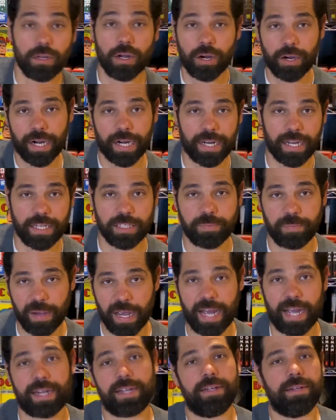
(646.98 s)
Alright guys,
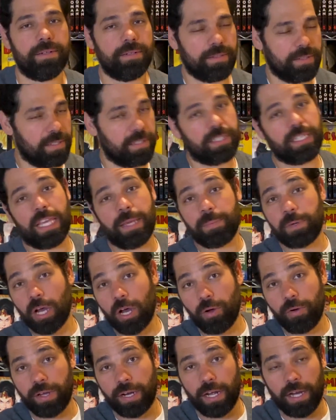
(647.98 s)
back. Let's keep
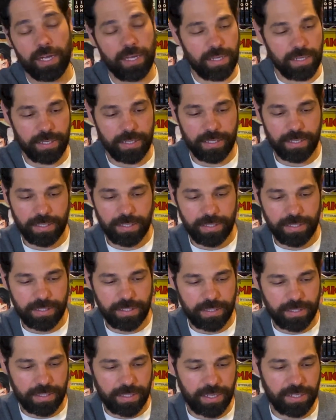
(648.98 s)
going, huh?
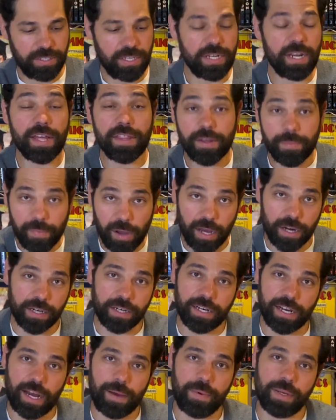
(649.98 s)
Here's another
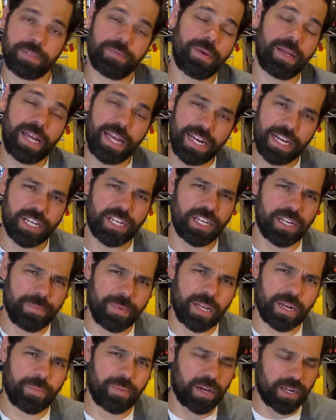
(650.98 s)
Modern Comics. Man, I had a good
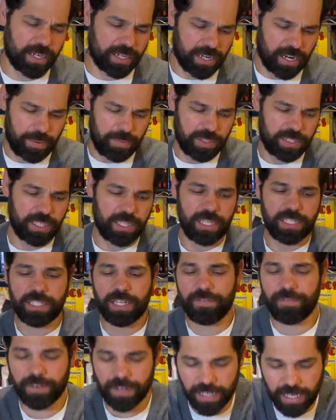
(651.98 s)
amount of Modern Comics in this,
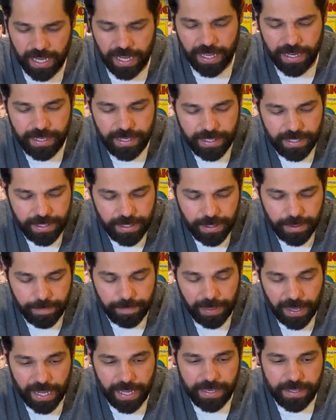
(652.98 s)
I forgot.
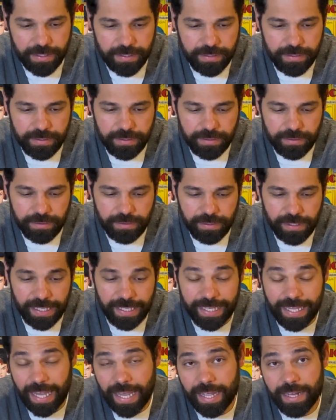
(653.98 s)
But,
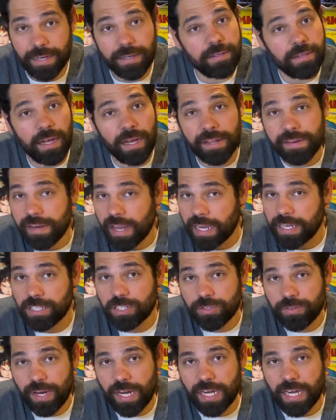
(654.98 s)
again, a nice
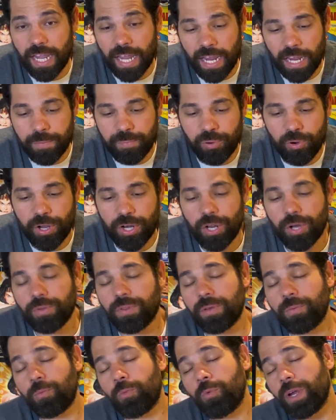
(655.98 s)
grade, 8.0.
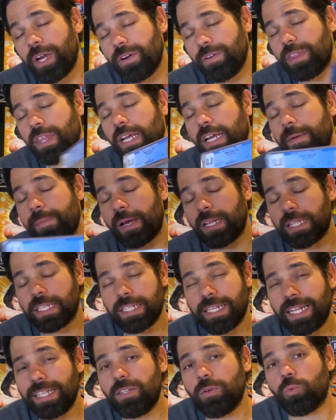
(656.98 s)
The weird thing about
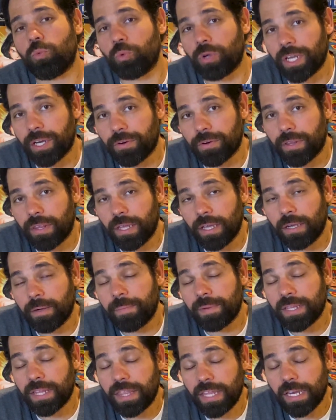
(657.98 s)
not the weird thing,
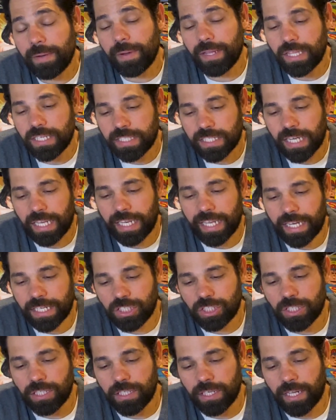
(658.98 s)
but the thing about this
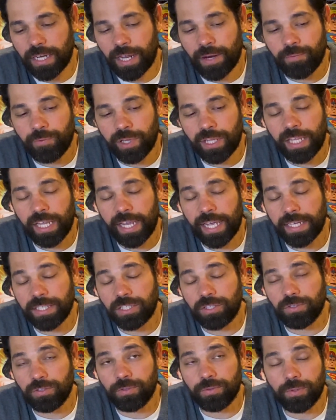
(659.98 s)
collection that I really had
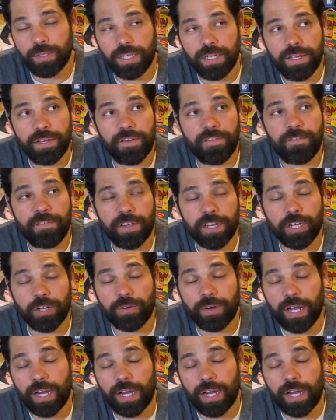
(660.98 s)
to figure